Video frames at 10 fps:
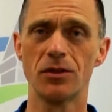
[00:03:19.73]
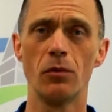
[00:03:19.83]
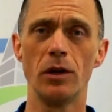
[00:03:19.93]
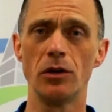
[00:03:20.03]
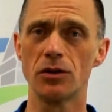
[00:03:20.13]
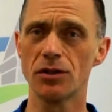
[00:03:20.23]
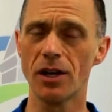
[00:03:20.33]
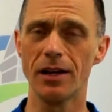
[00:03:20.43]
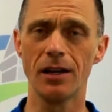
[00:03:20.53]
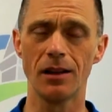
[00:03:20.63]
So when you're
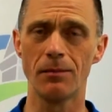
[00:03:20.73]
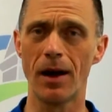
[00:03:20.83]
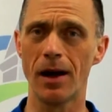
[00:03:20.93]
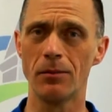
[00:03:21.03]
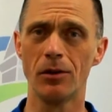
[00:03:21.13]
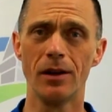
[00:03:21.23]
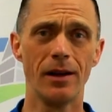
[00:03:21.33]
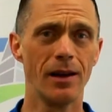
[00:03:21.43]
studying the Bible,